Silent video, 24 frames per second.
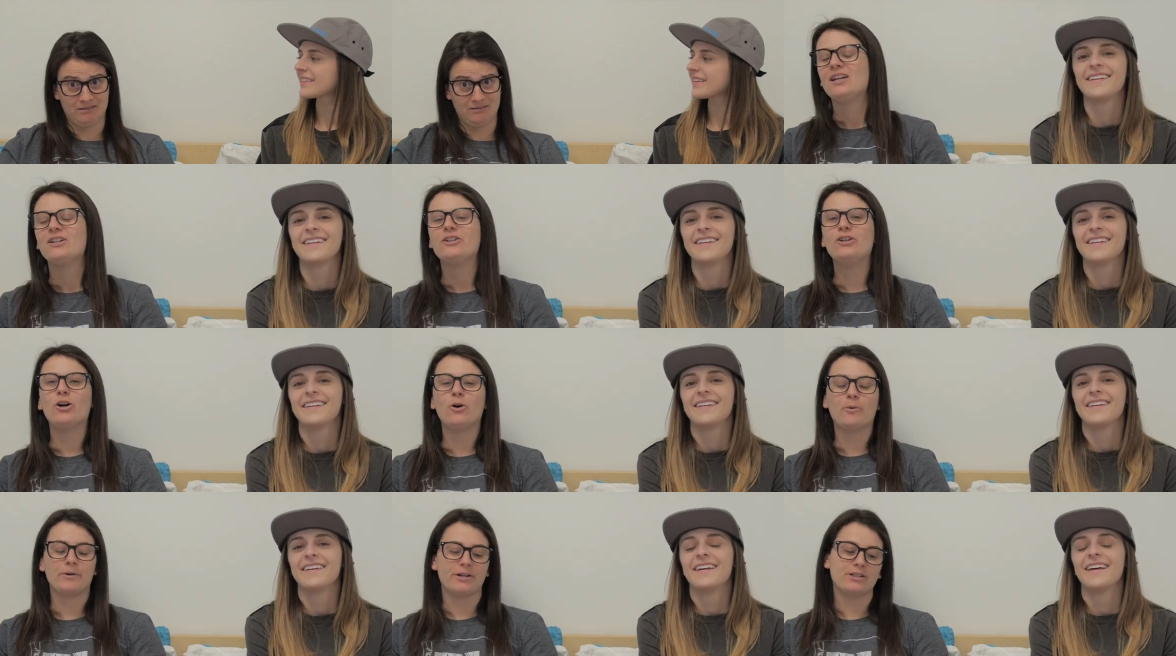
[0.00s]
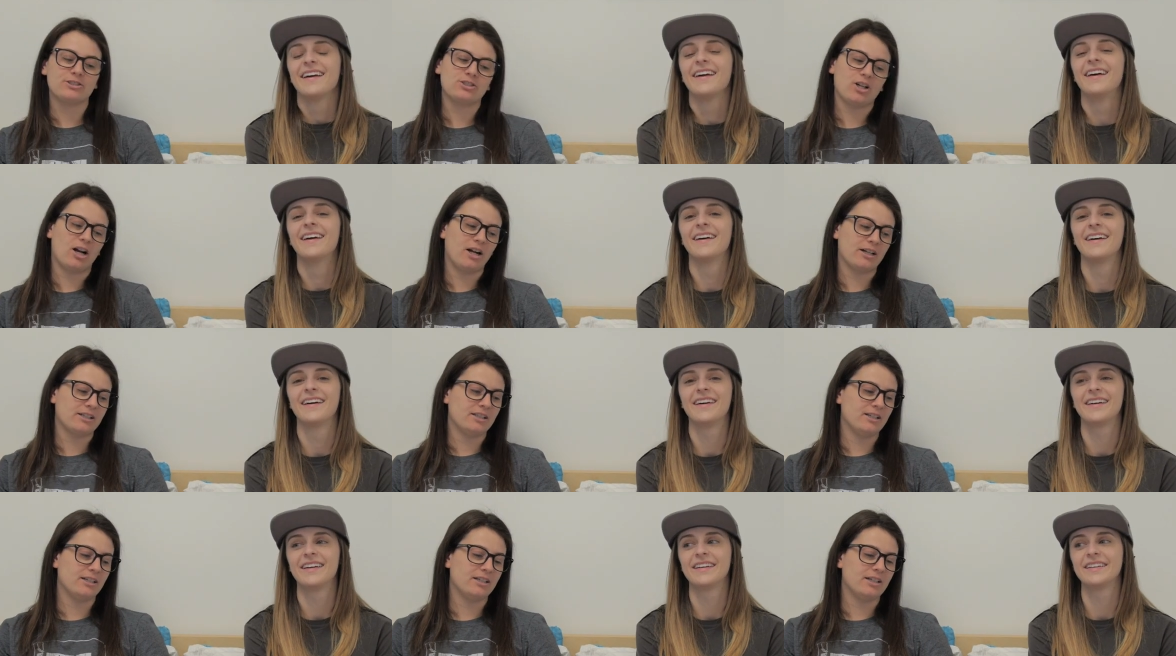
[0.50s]
Speaker 1: No, we were
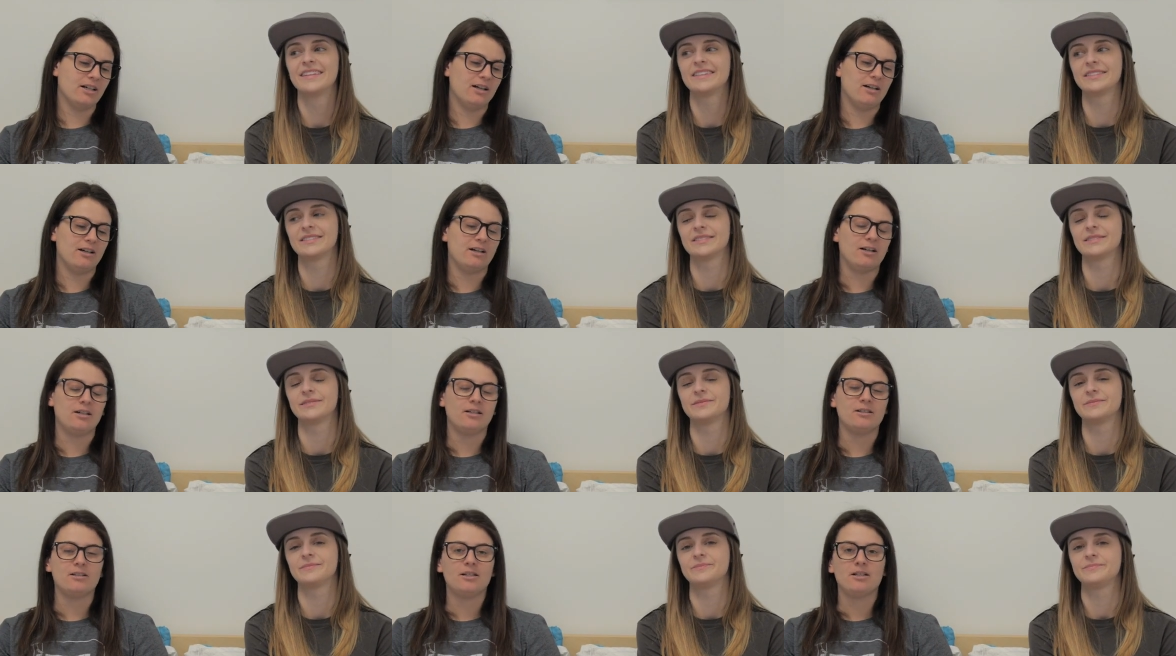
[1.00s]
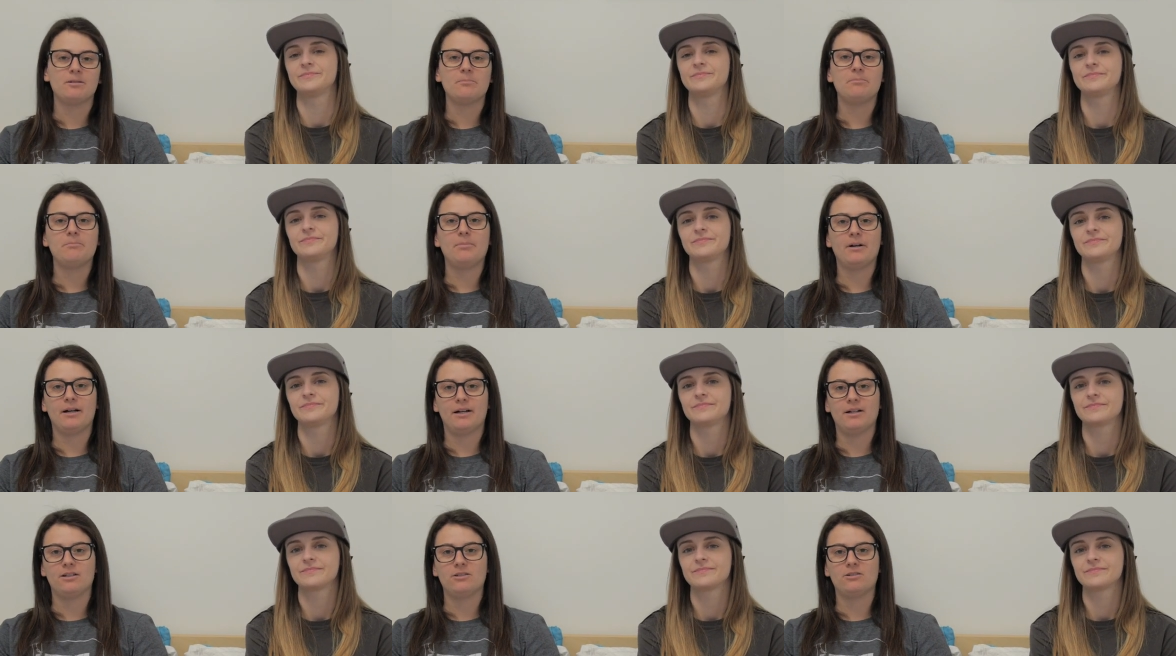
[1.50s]
talking uh,
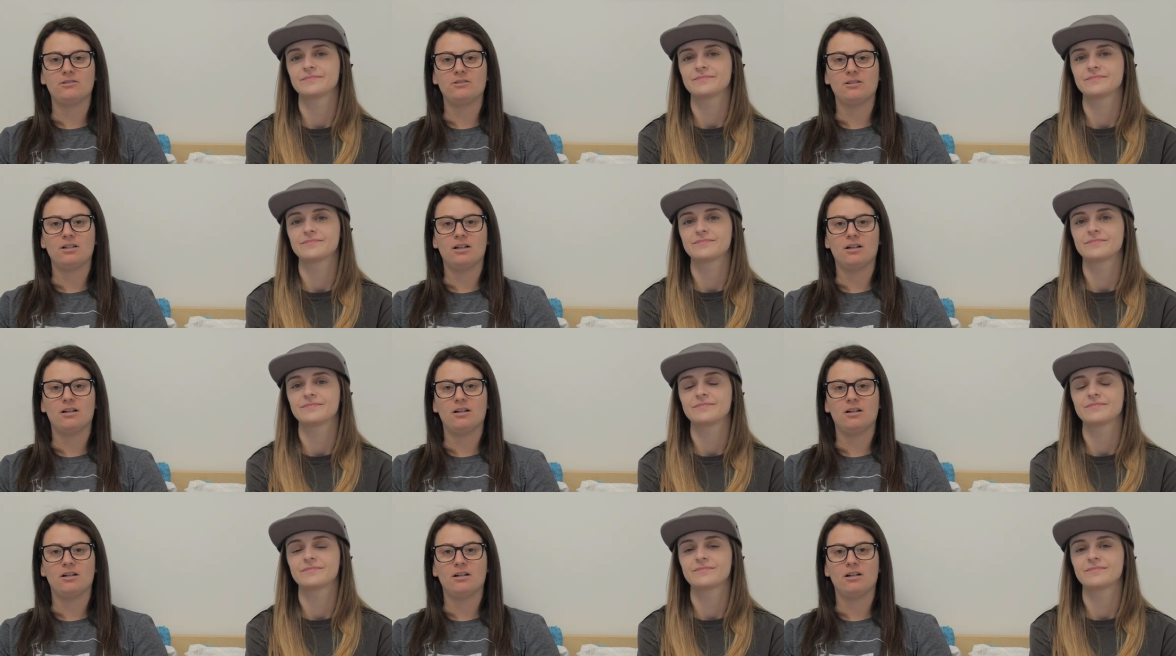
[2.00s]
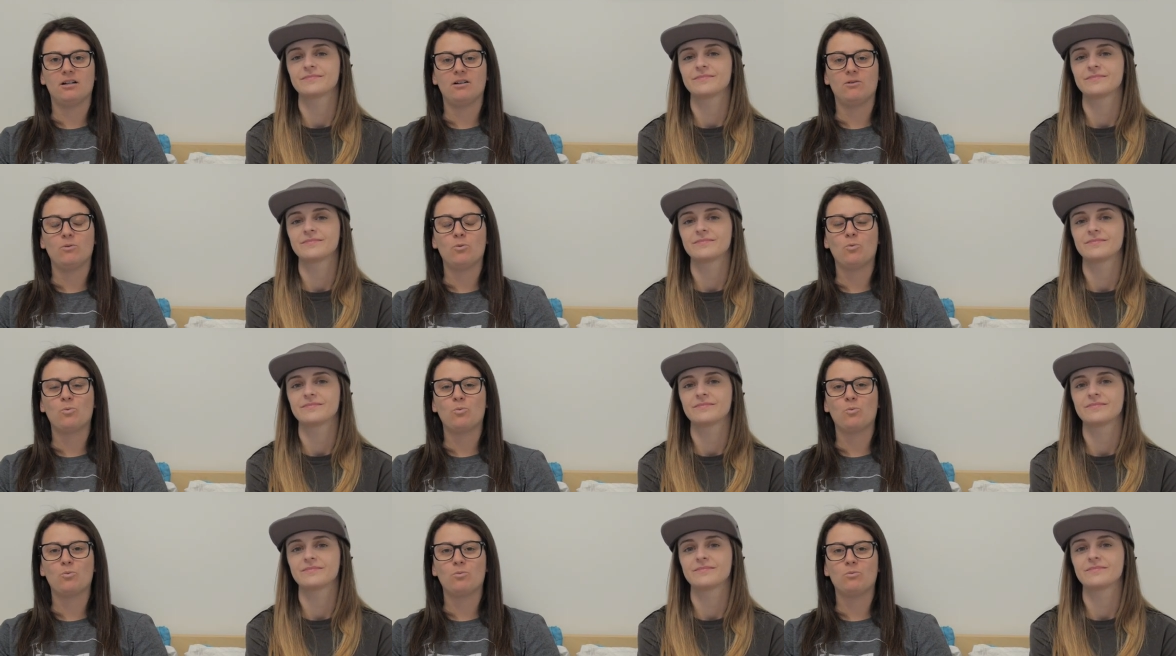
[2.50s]
about uh,
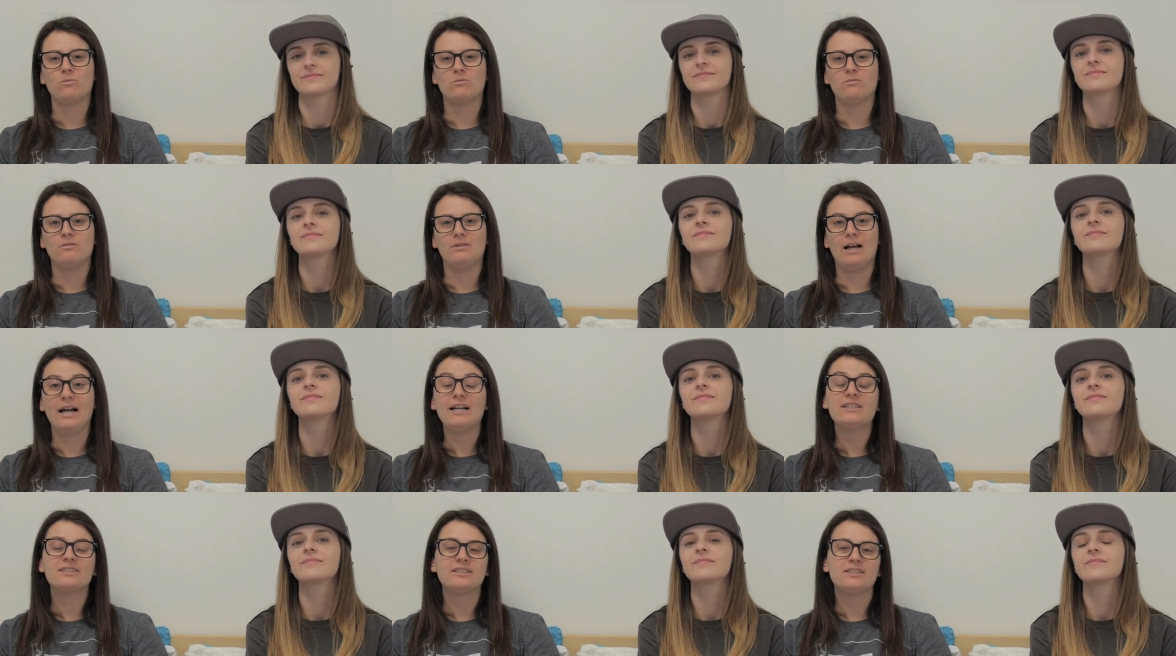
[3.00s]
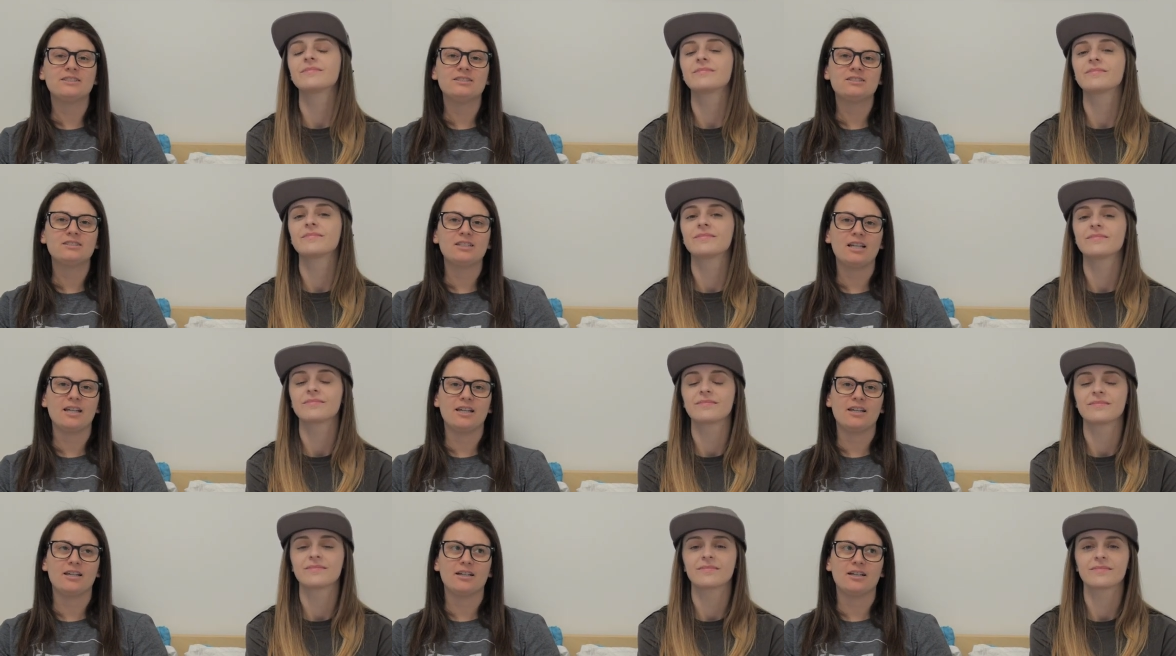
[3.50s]
exes
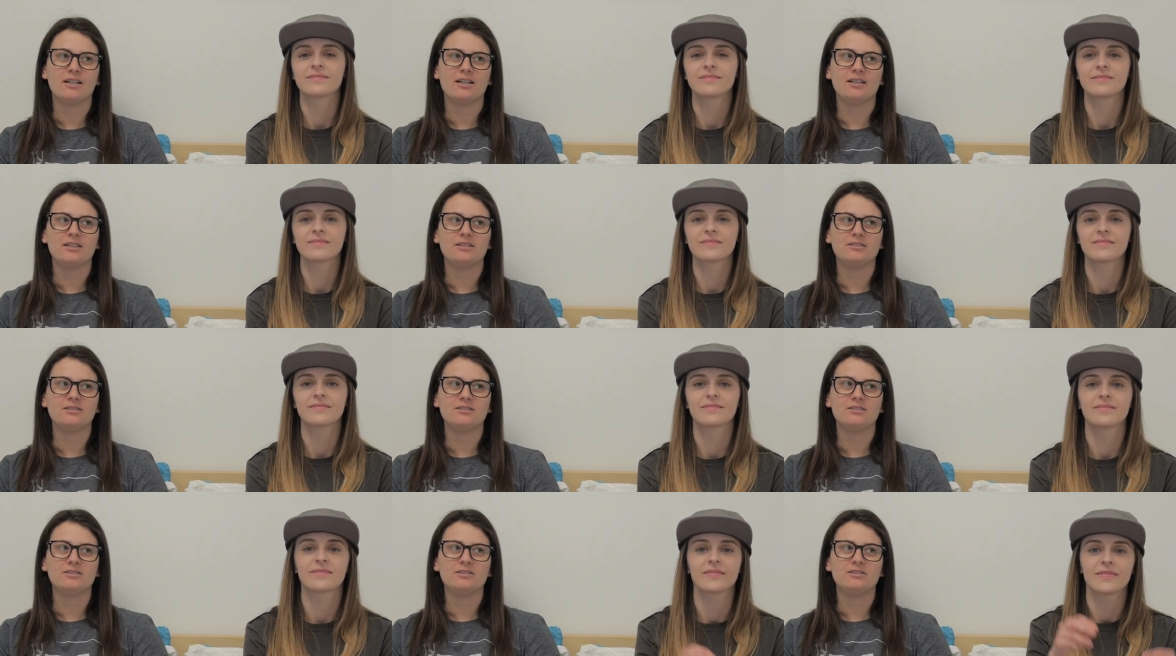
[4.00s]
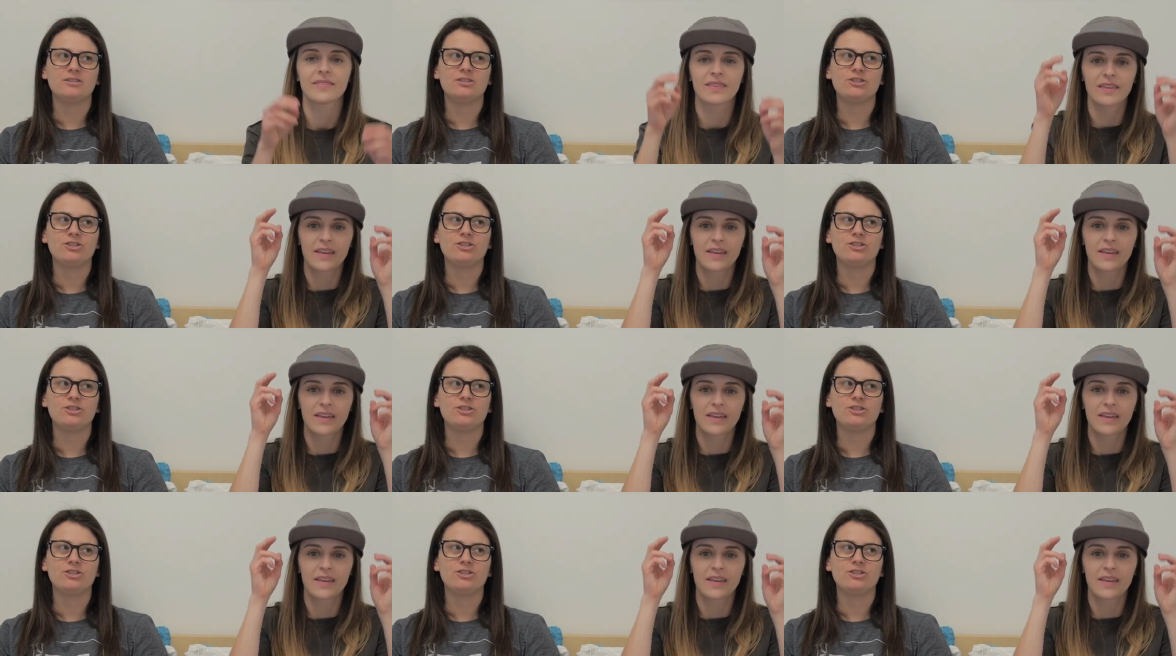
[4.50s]
and,